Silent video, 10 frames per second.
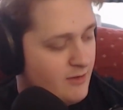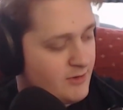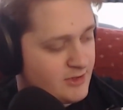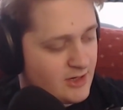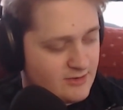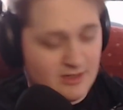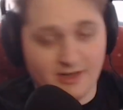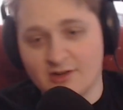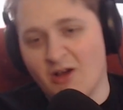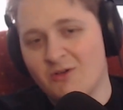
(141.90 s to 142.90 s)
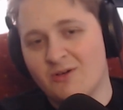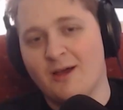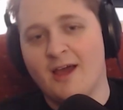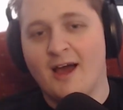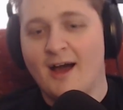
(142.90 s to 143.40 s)
But Sharon's like, no,
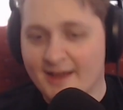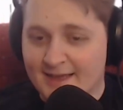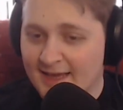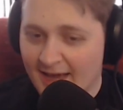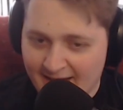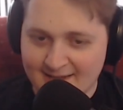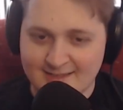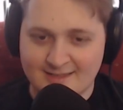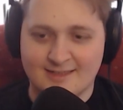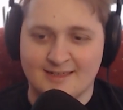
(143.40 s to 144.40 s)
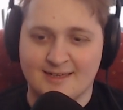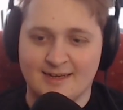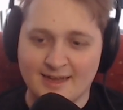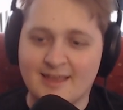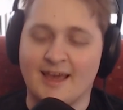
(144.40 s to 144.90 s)
I can't.
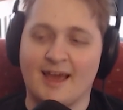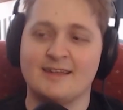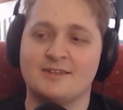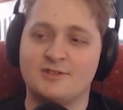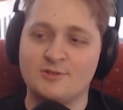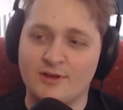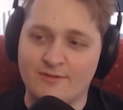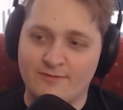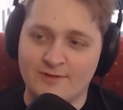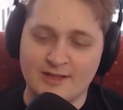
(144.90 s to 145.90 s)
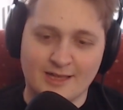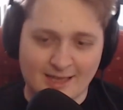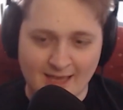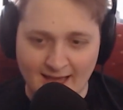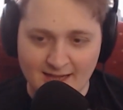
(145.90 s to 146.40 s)
I can't do it, Phil. I
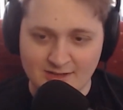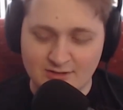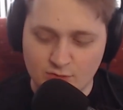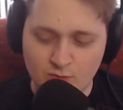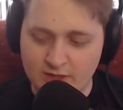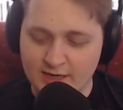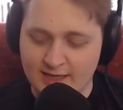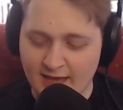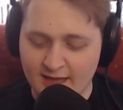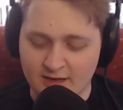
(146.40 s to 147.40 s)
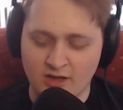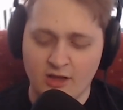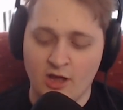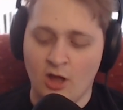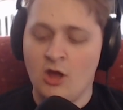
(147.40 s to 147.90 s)
can't do it again.
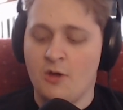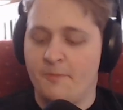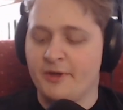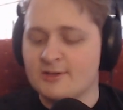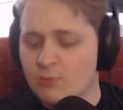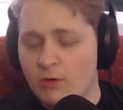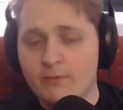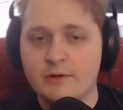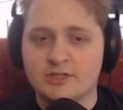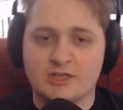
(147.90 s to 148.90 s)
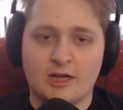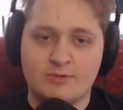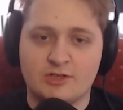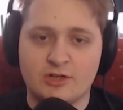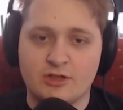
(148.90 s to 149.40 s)
Because what we
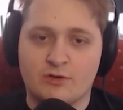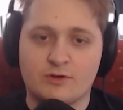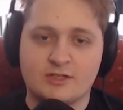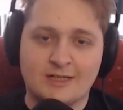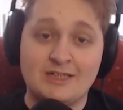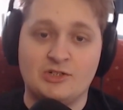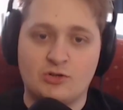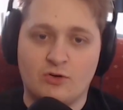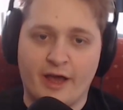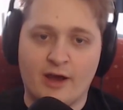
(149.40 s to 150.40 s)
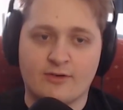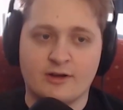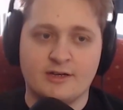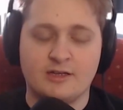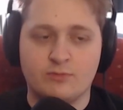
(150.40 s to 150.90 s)
established in the Chris Clenshaw
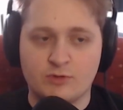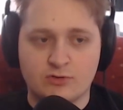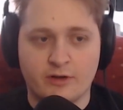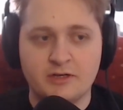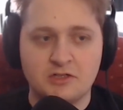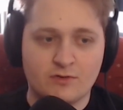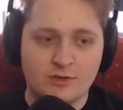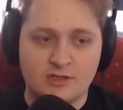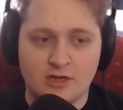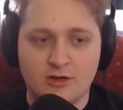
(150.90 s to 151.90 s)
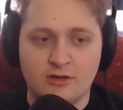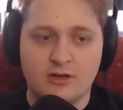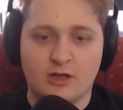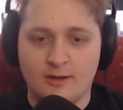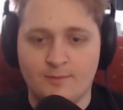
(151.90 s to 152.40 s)
era is we're trying to return
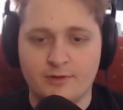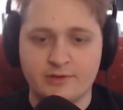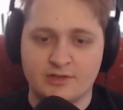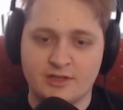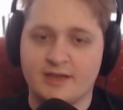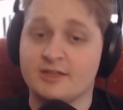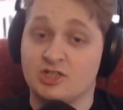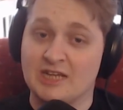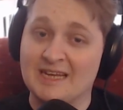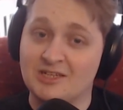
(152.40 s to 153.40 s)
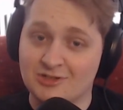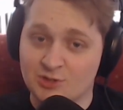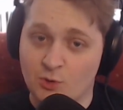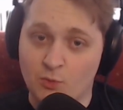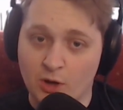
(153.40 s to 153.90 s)
couples to their status
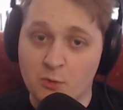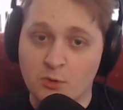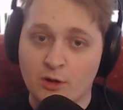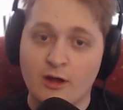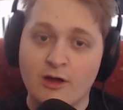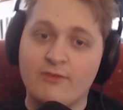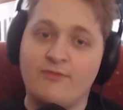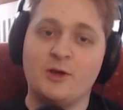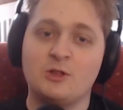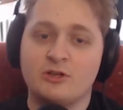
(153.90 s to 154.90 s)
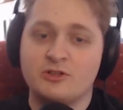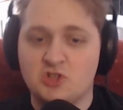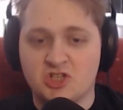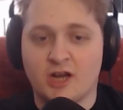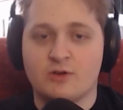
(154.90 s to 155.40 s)
quo. Phil and
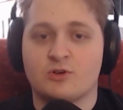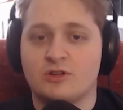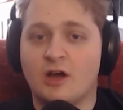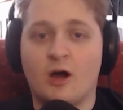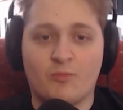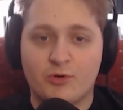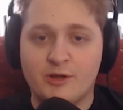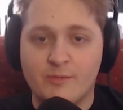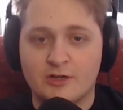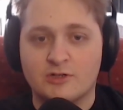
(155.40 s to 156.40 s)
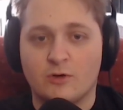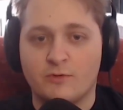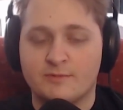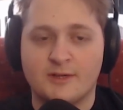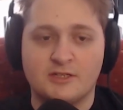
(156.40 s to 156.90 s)
Sharon are pretty much
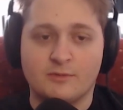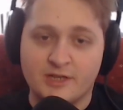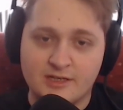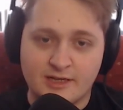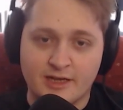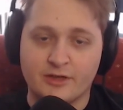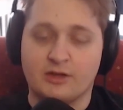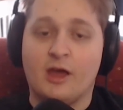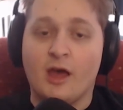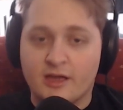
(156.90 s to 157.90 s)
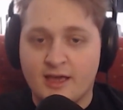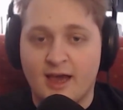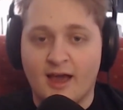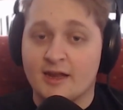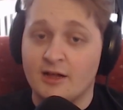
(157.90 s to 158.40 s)
always meant to be together.
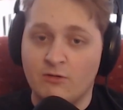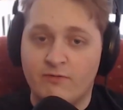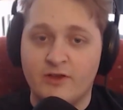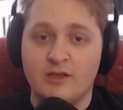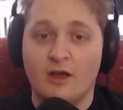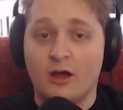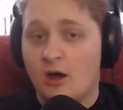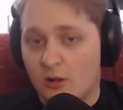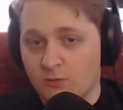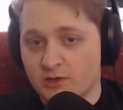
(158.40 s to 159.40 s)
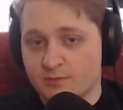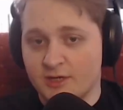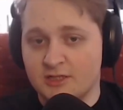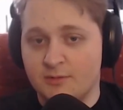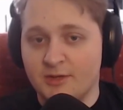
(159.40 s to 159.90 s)
Kat and Alfie, always
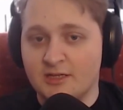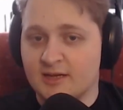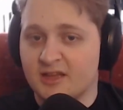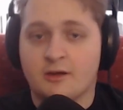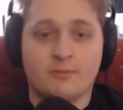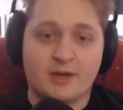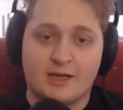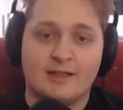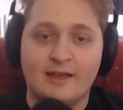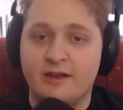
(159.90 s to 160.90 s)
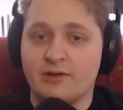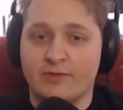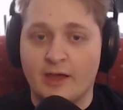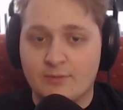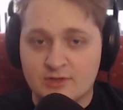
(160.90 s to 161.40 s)
meant to be together. Mick and Linda, if
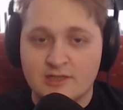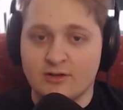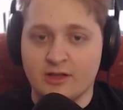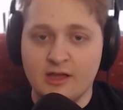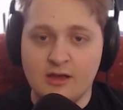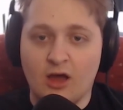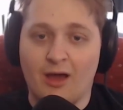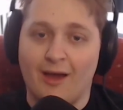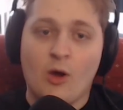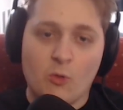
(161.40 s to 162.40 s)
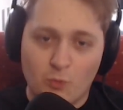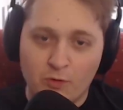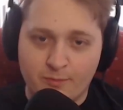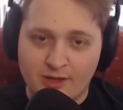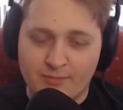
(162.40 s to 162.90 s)
they were still here,
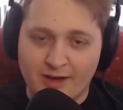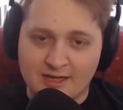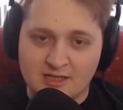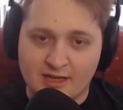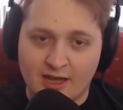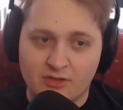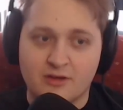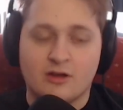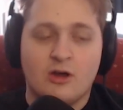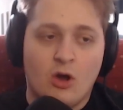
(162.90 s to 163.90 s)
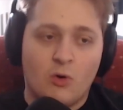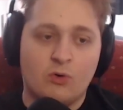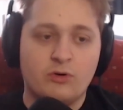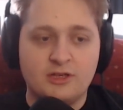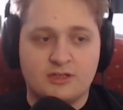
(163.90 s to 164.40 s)
would be back together.
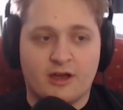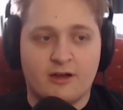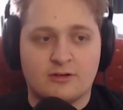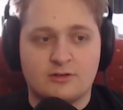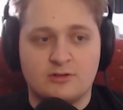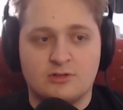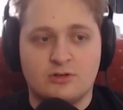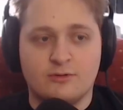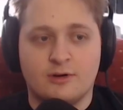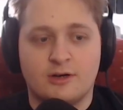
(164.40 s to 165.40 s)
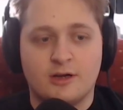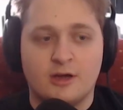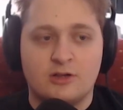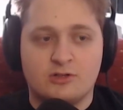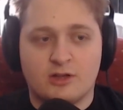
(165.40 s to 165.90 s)
All these characters who
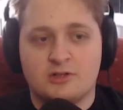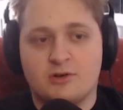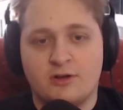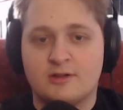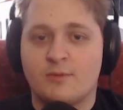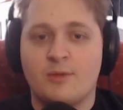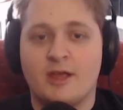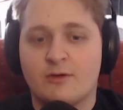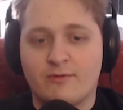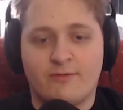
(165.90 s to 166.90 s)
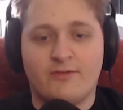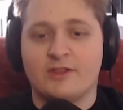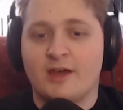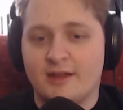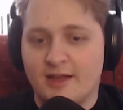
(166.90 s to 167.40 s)
they're trying to make fit
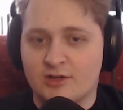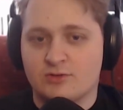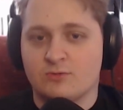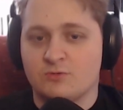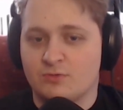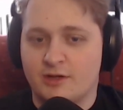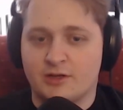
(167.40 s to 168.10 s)
their natural,